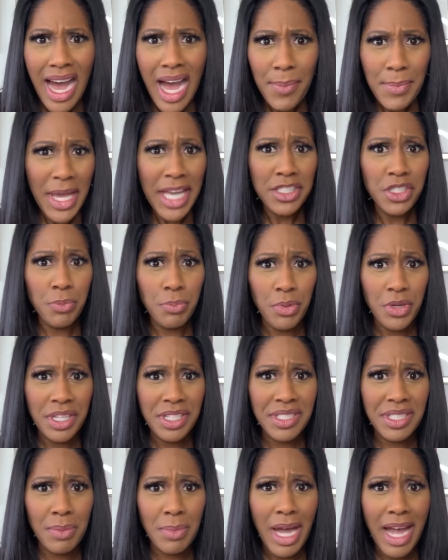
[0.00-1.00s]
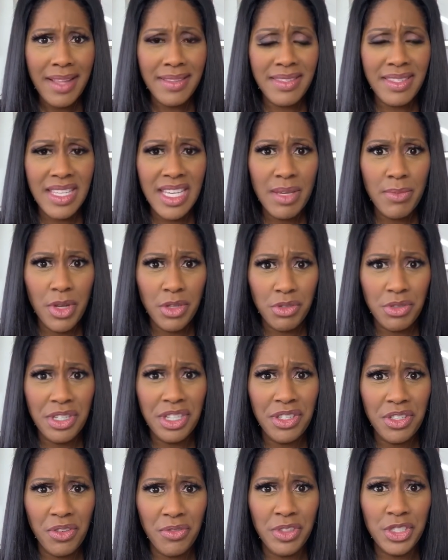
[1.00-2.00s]
Imagine putting some hot steam
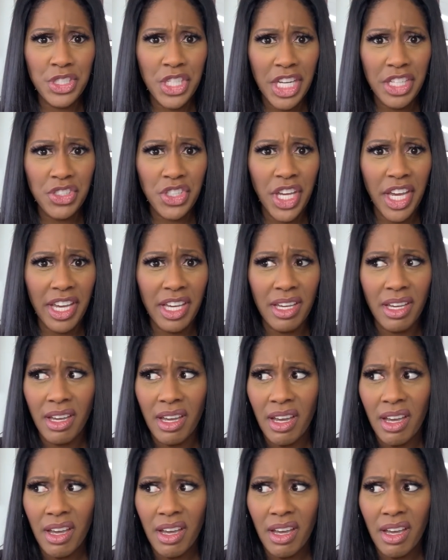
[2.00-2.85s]
underneath your vajayjay.